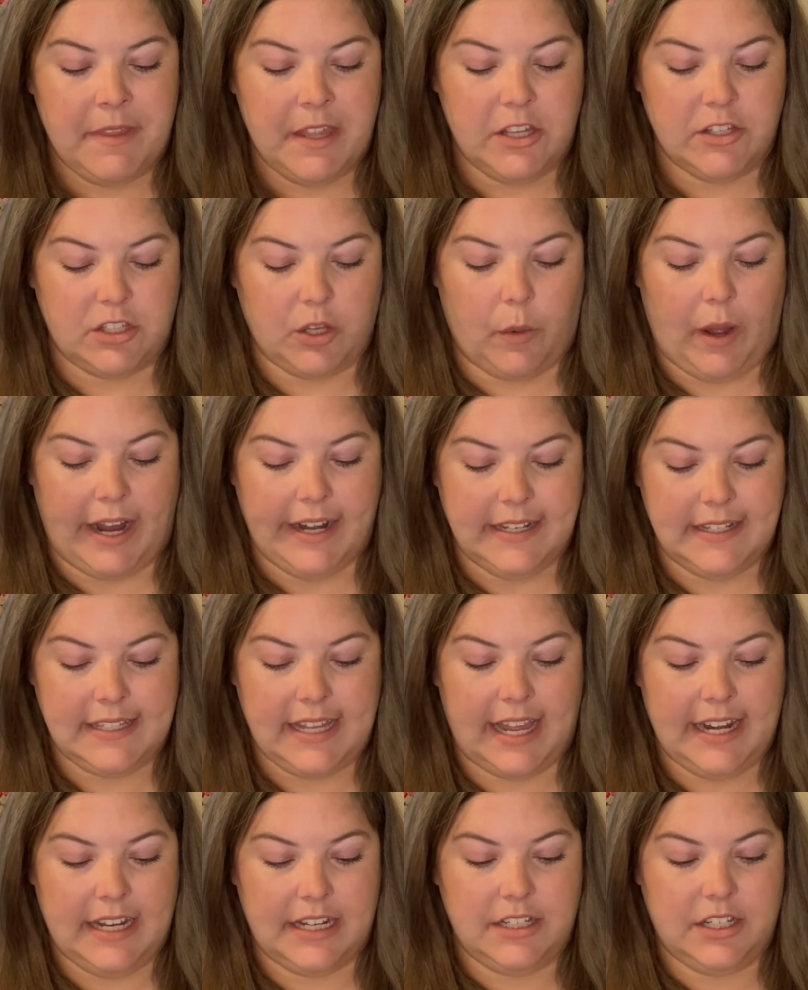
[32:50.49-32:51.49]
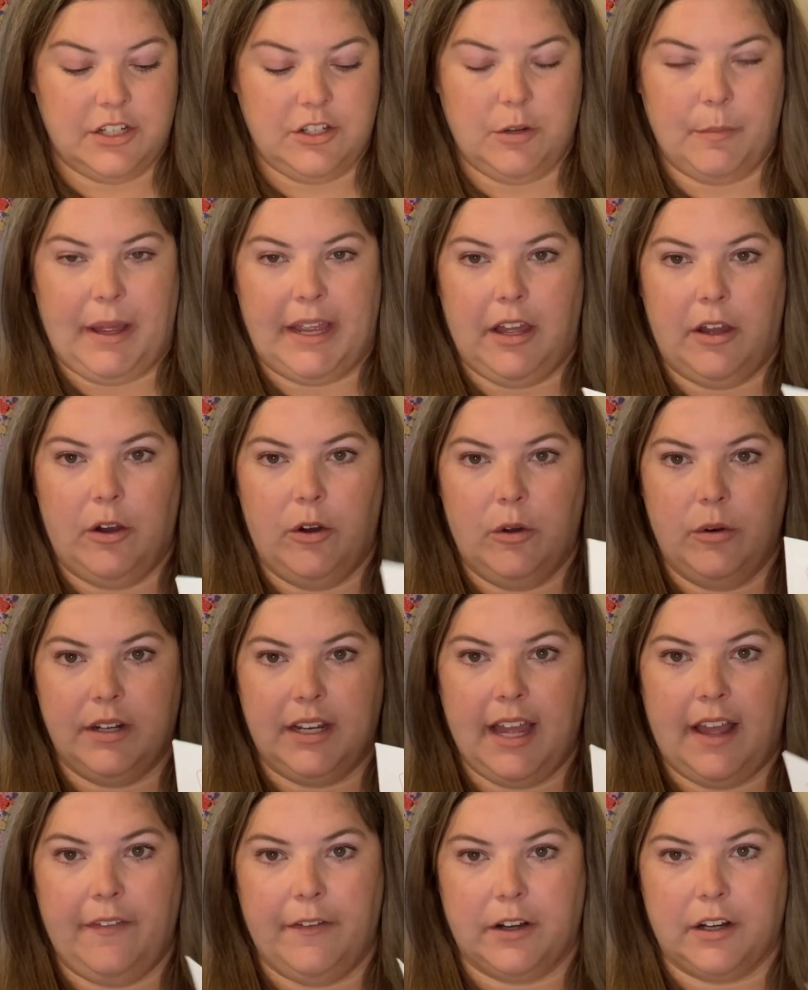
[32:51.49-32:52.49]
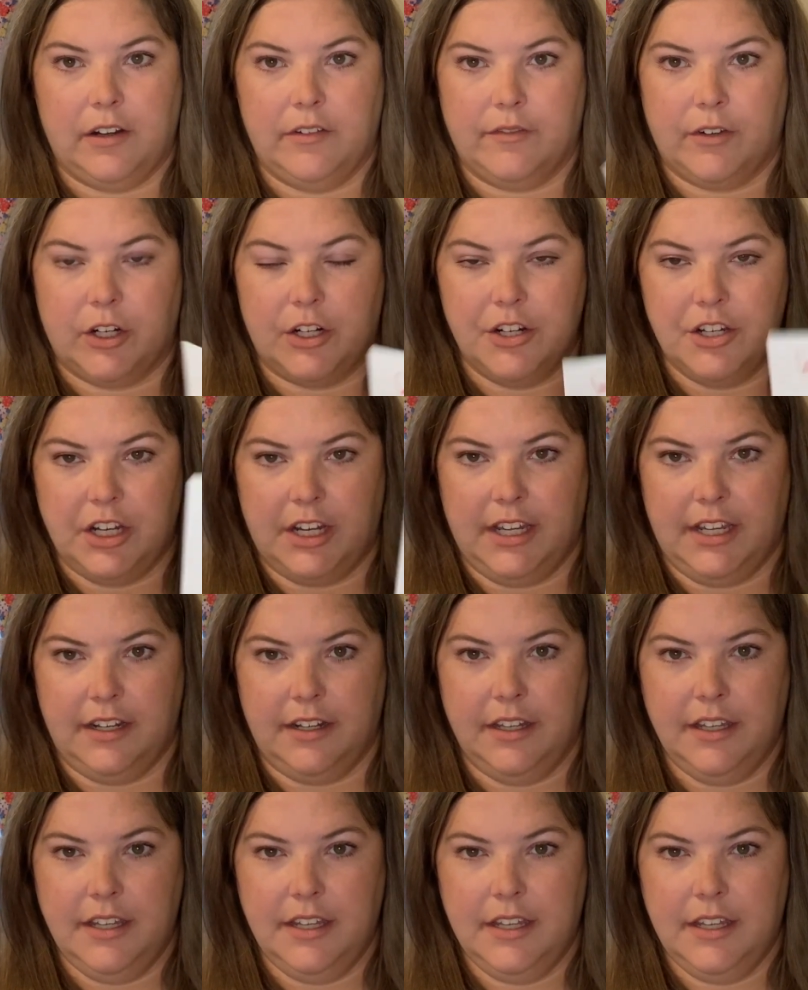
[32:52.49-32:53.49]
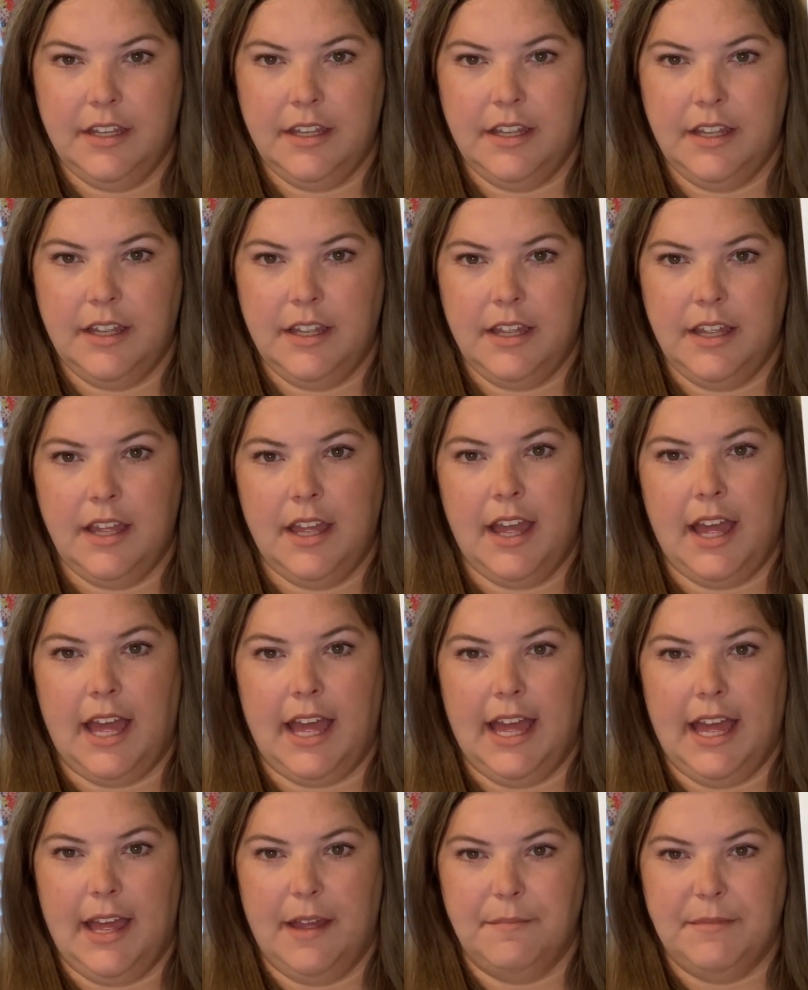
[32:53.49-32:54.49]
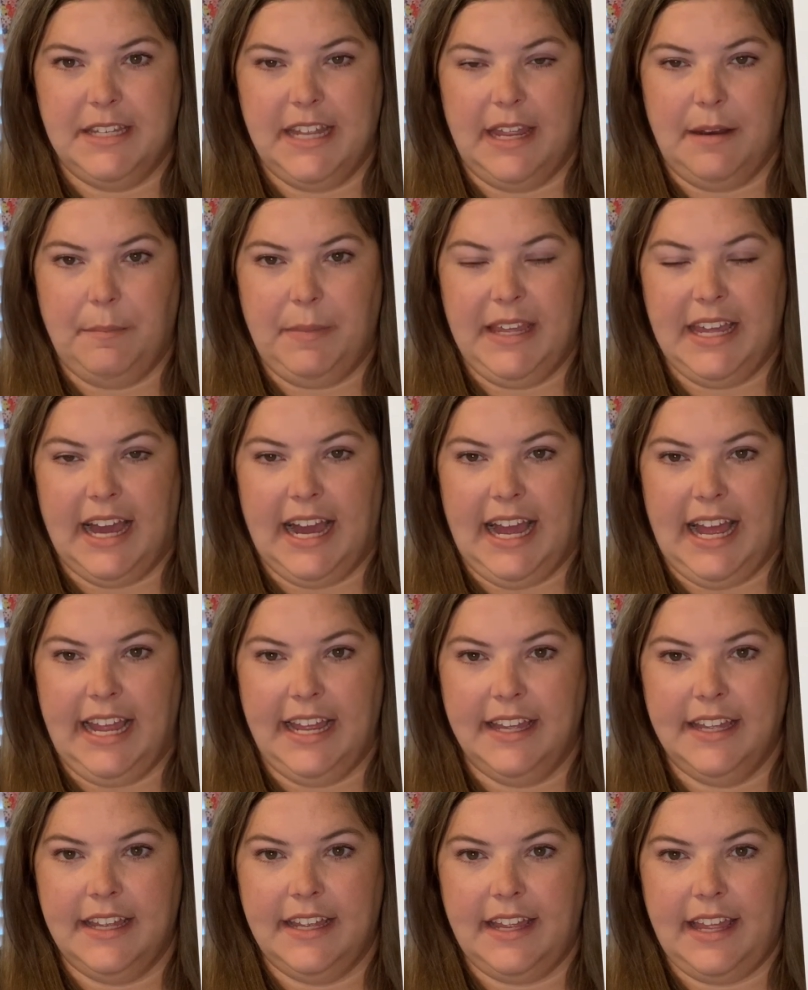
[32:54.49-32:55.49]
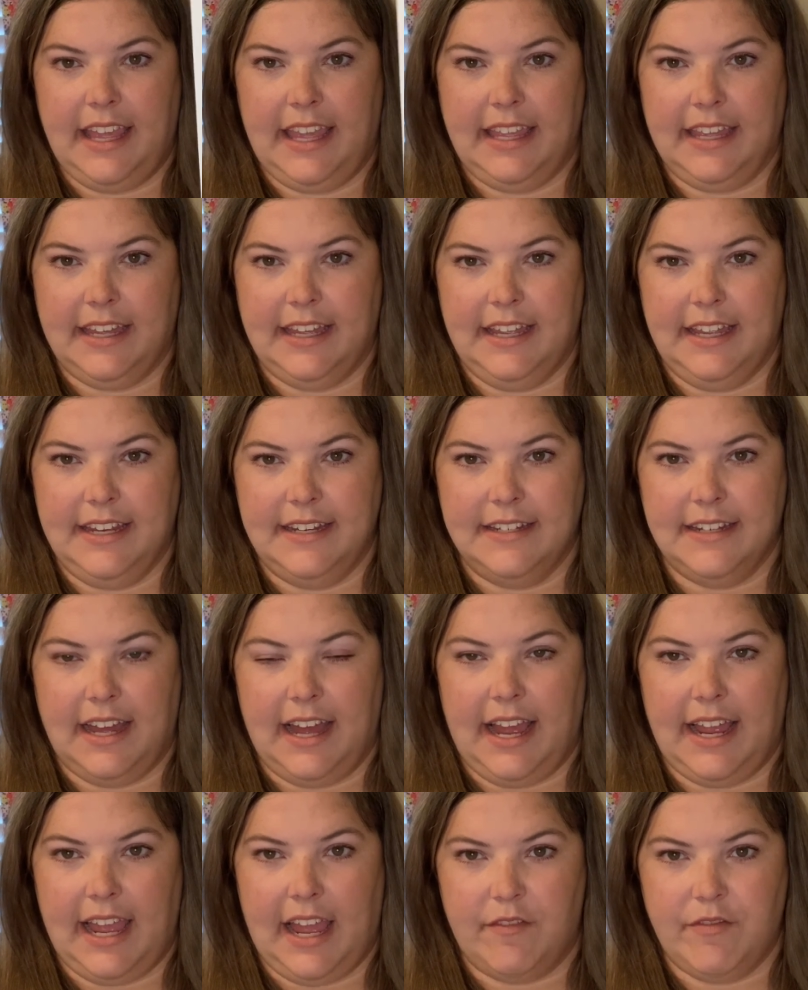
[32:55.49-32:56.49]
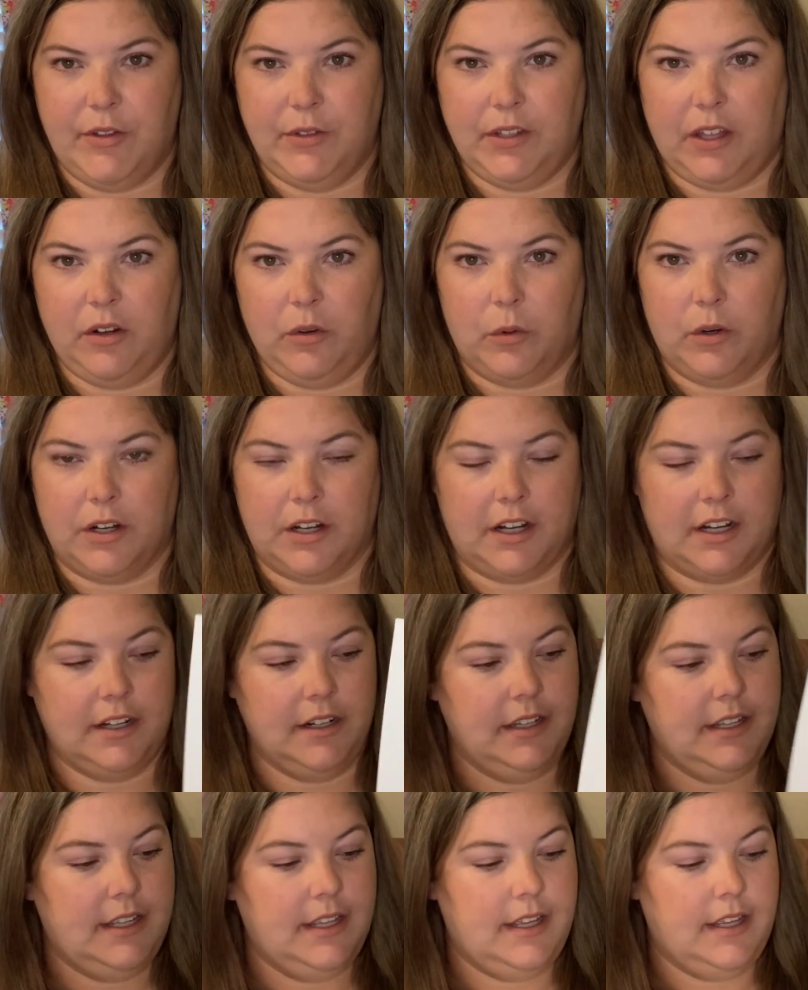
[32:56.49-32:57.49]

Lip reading: So I decided to do my own color conversion to NPI, and I have those on order.